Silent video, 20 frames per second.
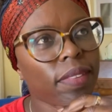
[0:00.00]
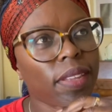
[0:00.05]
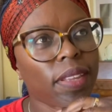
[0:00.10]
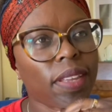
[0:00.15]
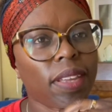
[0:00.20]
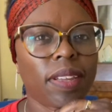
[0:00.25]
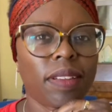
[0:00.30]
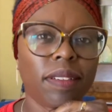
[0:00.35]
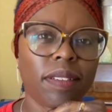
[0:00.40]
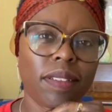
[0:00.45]

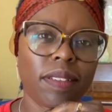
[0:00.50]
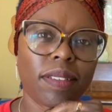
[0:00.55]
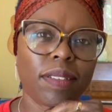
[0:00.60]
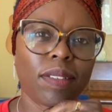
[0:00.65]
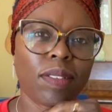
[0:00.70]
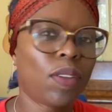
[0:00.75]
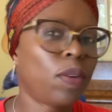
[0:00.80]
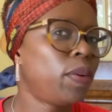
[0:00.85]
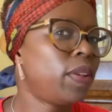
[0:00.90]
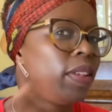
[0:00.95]
and
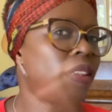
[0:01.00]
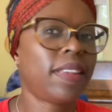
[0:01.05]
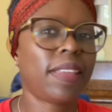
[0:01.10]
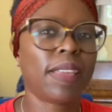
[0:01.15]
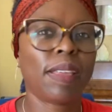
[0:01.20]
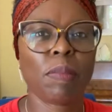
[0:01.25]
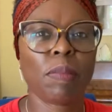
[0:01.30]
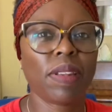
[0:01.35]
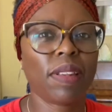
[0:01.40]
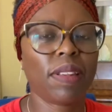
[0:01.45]
no
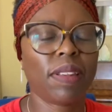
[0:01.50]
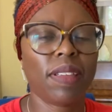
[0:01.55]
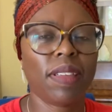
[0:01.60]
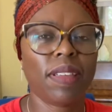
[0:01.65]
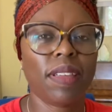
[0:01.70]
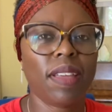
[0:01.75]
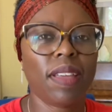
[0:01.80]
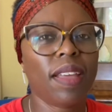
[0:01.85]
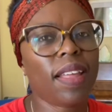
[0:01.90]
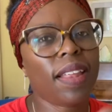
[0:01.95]
entertainment.
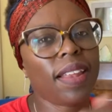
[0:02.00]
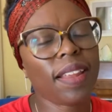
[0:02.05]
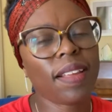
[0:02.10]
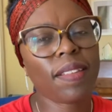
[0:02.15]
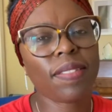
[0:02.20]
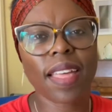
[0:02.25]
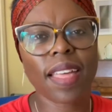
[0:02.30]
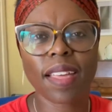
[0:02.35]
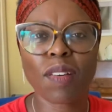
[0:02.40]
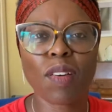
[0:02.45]
Now
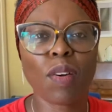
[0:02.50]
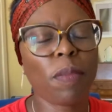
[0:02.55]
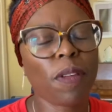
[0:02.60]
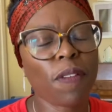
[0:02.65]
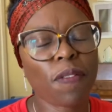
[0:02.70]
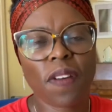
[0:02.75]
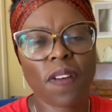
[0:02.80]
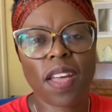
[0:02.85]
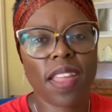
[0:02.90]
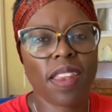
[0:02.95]
that could be
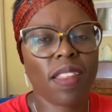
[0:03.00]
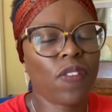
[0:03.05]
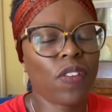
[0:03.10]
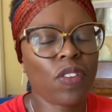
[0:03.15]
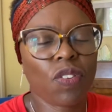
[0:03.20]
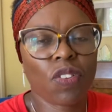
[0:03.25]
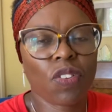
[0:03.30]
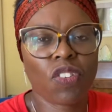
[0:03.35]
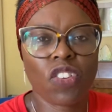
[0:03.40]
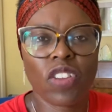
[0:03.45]
fine if you're
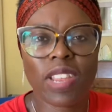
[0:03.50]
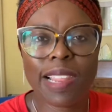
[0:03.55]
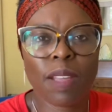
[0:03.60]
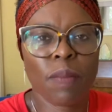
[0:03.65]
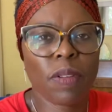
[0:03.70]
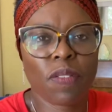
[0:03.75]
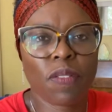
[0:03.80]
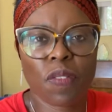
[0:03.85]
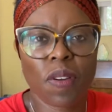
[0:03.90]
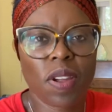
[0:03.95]
just chilling
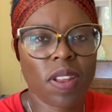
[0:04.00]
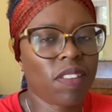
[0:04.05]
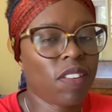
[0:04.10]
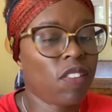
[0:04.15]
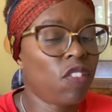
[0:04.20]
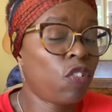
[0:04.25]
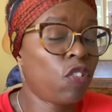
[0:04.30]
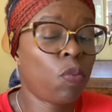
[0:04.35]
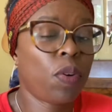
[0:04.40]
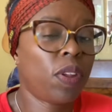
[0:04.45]
with friends, you
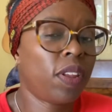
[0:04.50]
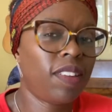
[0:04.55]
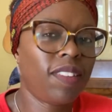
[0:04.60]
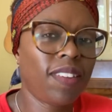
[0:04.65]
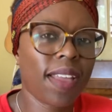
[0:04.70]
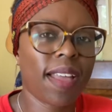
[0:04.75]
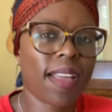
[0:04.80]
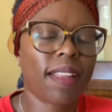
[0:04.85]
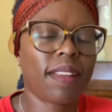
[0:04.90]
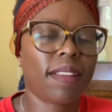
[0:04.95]
just want to
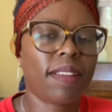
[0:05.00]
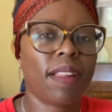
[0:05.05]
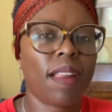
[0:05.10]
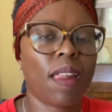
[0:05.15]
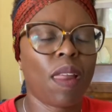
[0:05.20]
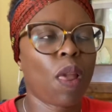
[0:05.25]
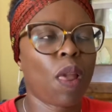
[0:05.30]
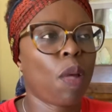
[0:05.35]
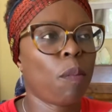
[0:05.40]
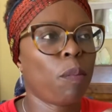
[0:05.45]
chat.
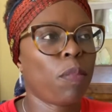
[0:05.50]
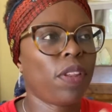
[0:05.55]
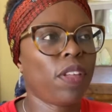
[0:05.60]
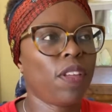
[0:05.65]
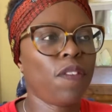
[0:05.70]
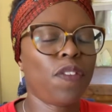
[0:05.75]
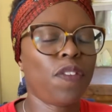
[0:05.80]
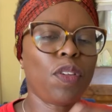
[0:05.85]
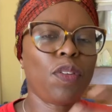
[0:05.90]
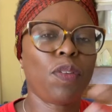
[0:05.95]
But
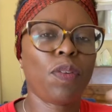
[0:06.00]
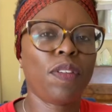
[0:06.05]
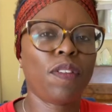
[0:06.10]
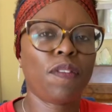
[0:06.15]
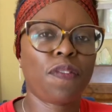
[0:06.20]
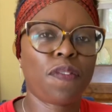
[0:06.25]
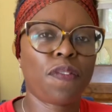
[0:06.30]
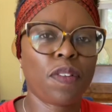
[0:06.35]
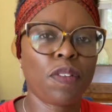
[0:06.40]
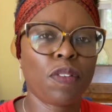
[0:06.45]
if you're doing a
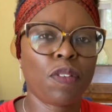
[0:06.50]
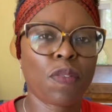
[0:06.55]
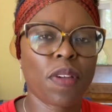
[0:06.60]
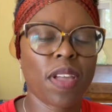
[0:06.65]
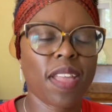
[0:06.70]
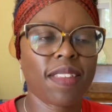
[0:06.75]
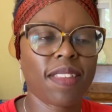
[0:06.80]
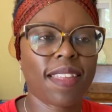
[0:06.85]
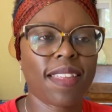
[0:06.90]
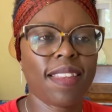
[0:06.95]

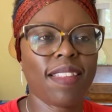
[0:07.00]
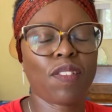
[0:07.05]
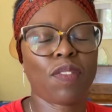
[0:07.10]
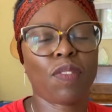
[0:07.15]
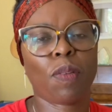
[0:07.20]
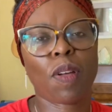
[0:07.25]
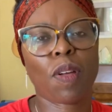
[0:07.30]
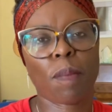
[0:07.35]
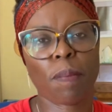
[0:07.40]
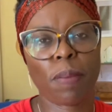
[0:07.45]
fundraiser and you
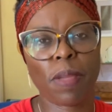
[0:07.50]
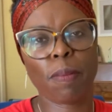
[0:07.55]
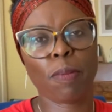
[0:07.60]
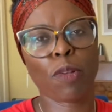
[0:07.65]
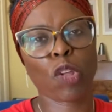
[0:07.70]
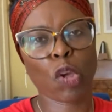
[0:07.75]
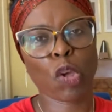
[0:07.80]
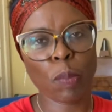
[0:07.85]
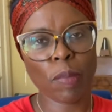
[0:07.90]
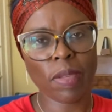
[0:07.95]
just got people
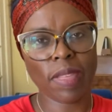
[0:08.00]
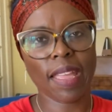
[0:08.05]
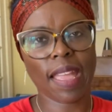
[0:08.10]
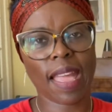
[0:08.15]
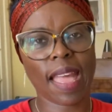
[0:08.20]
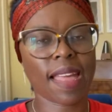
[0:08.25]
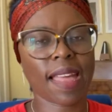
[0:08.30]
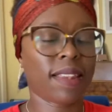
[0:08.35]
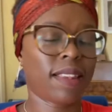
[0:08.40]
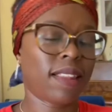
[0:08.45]
coming
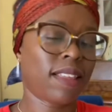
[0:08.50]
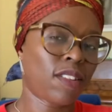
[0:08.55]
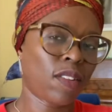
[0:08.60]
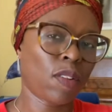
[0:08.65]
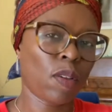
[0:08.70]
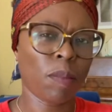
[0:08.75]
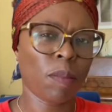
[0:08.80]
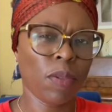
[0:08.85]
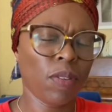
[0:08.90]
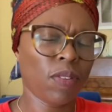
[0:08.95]
and there's
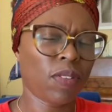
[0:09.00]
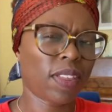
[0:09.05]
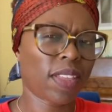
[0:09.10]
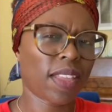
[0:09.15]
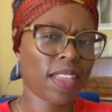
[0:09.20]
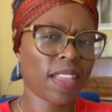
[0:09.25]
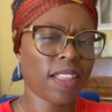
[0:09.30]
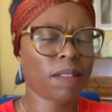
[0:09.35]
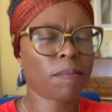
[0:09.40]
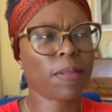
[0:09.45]
no music,
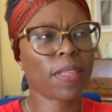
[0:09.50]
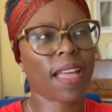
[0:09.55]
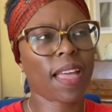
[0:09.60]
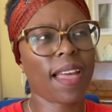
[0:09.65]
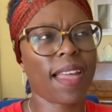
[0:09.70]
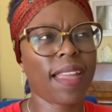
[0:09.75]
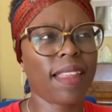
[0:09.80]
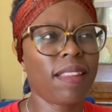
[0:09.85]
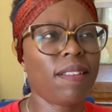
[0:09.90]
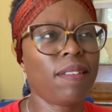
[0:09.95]
it'll be
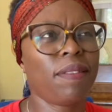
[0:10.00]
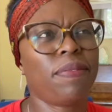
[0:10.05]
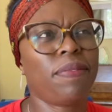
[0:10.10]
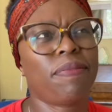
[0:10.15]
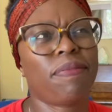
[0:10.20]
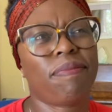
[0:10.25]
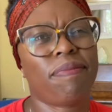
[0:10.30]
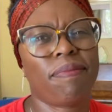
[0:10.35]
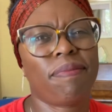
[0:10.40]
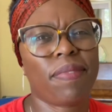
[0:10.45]
kind of
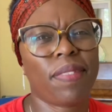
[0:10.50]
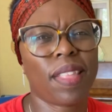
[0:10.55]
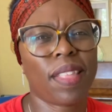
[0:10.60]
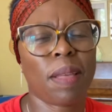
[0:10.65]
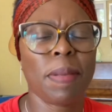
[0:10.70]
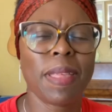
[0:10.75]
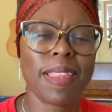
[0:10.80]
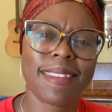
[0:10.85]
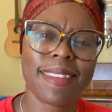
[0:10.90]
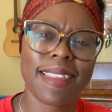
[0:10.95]
a
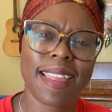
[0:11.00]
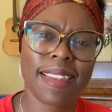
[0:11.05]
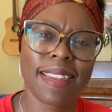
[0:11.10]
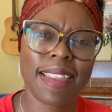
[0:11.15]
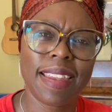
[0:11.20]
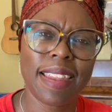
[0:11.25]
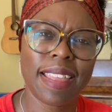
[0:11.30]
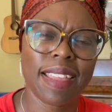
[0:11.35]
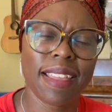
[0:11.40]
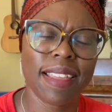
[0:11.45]
bit sad,
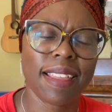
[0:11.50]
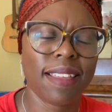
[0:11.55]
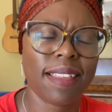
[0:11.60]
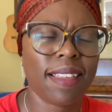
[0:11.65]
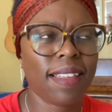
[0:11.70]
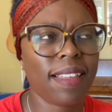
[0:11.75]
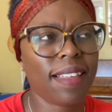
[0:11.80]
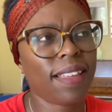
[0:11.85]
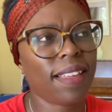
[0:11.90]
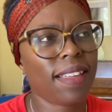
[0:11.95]
isn't it?
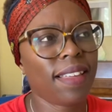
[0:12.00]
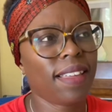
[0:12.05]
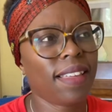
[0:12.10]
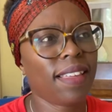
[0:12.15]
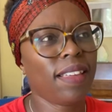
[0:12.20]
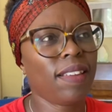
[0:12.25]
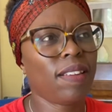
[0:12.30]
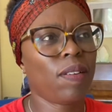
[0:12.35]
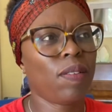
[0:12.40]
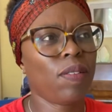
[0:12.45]

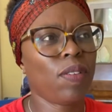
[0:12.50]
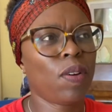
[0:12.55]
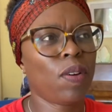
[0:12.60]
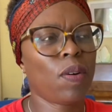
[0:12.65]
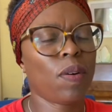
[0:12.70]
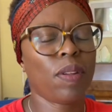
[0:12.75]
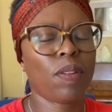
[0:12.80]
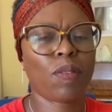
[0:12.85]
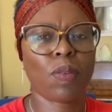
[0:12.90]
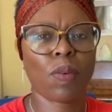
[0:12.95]
You're
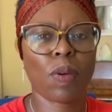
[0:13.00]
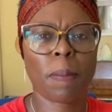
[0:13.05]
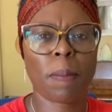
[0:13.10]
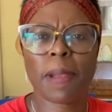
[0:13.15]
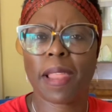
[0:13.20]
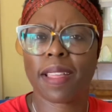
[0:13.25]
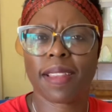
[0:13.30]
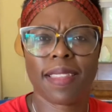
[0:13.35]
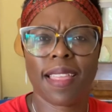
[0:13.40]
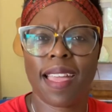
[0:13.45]
going to a
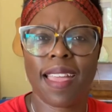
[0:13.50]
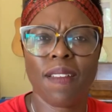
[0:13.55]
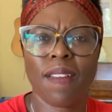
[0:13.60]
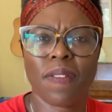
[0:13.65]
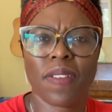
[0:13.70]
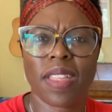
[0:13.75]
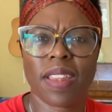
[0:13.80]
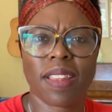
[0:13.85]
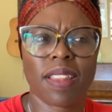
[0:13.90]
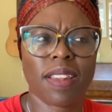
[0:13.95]
black tie
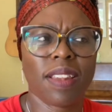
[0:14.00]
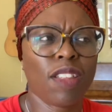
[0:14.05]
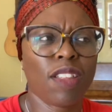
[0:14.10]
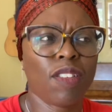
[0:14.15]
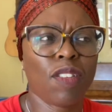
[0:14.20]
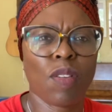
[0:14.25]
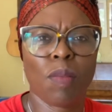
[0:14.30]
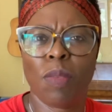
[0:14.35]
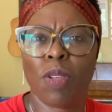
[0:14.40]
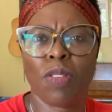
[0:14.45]
event and there's
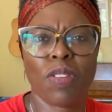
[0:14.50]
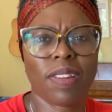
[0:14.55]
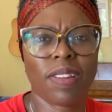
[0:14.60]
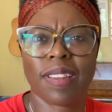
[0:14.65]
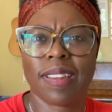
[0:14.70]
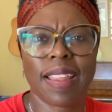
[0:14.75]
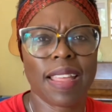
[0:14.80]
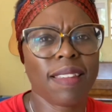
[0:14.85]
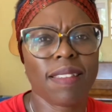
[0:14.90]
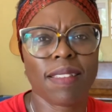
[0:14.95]
no music to
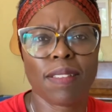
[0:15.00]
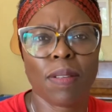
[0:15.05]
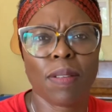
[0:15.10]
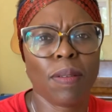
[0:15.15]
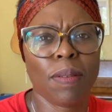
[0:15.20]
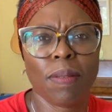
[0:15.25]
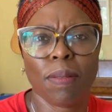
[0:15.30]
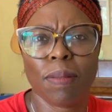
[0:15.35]
dance to.